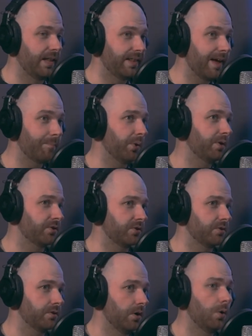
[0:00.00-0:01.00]
and that
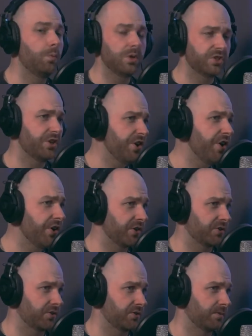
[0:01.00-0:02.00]
person was a
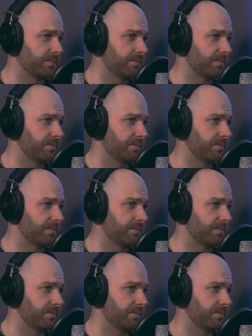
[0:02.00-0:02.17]
nurse.